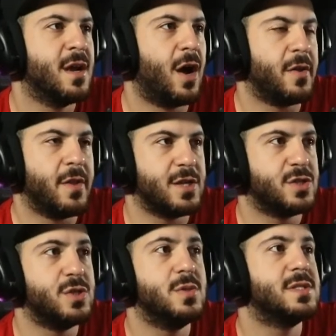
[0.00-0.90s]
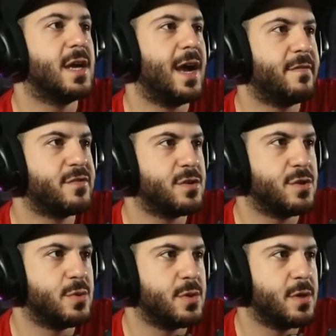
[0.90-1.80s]
on like a Tuesday
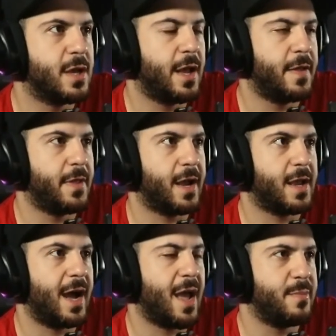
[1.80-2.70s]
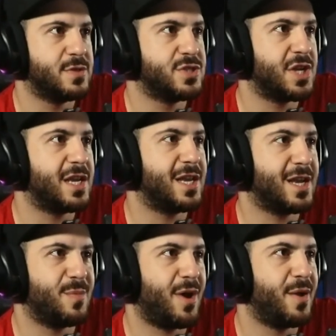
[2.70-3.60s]
afternoon, and like I am shaking
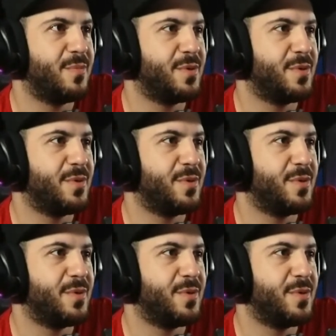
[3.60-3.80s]
in my,